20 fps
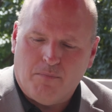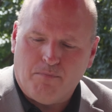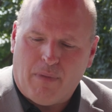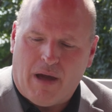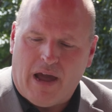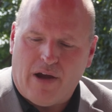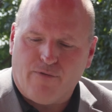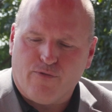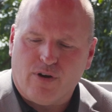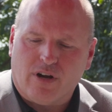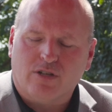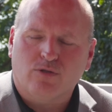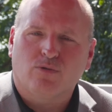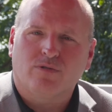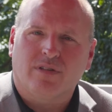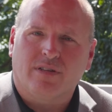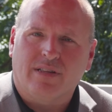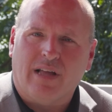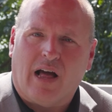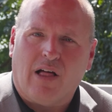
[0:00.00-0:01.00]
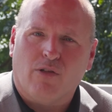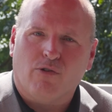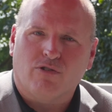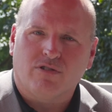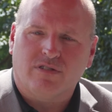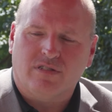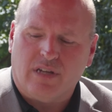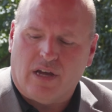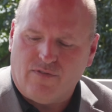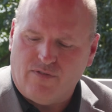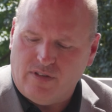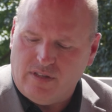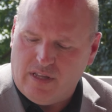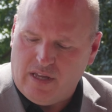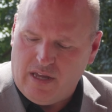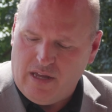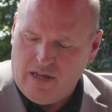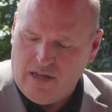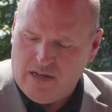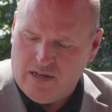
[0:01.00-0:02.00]
Mavericks was
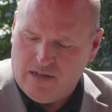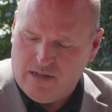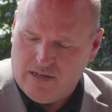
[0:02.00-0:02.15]
$1.70.